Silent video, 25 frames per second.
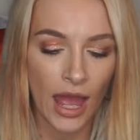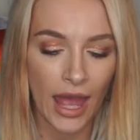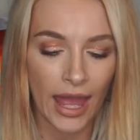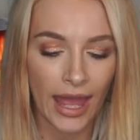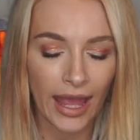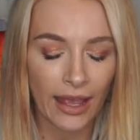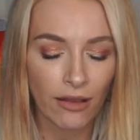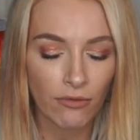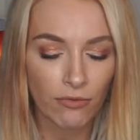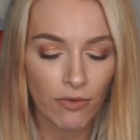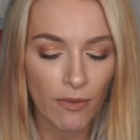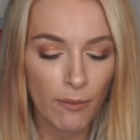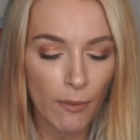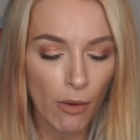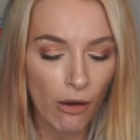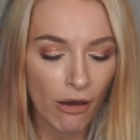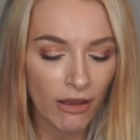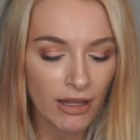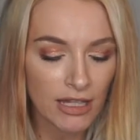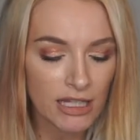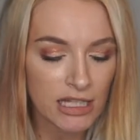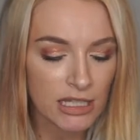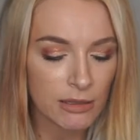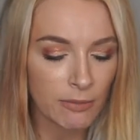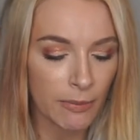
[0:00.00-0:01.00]
It
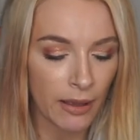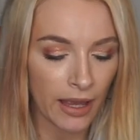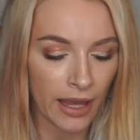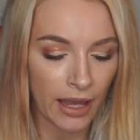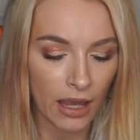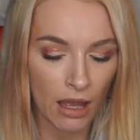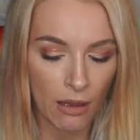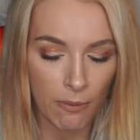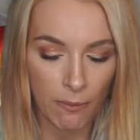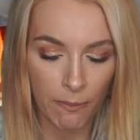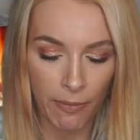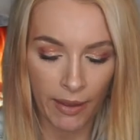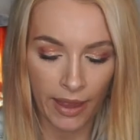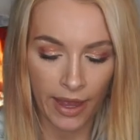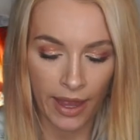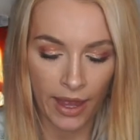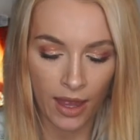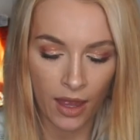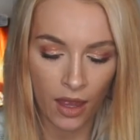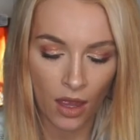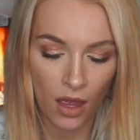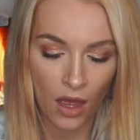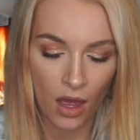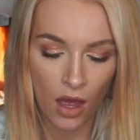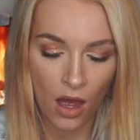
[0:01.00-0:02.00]
reminds me a bit
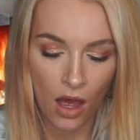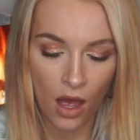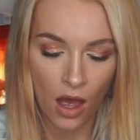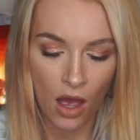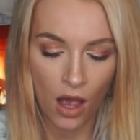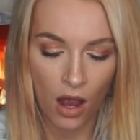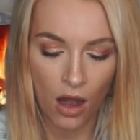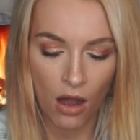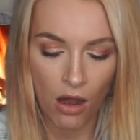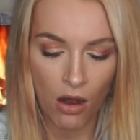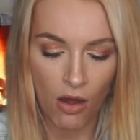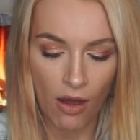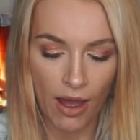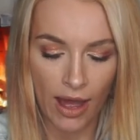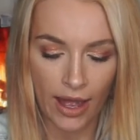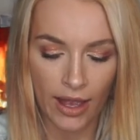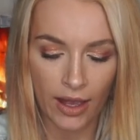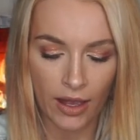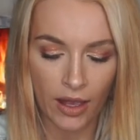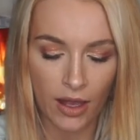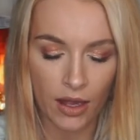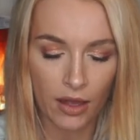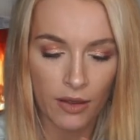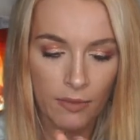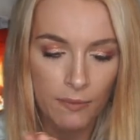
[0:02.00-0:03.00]

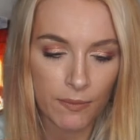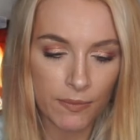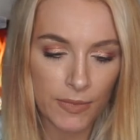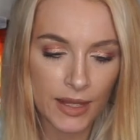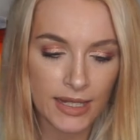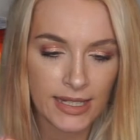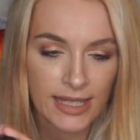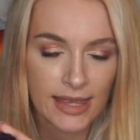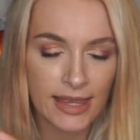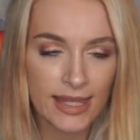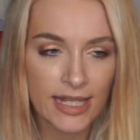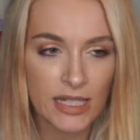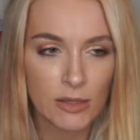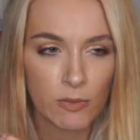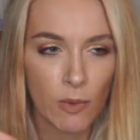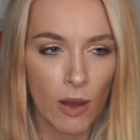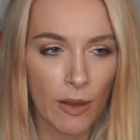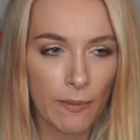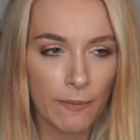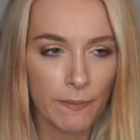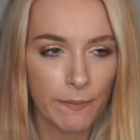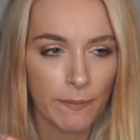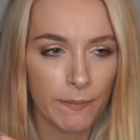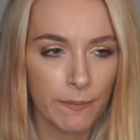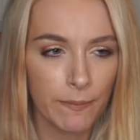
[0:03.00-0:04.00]
like, is it this one?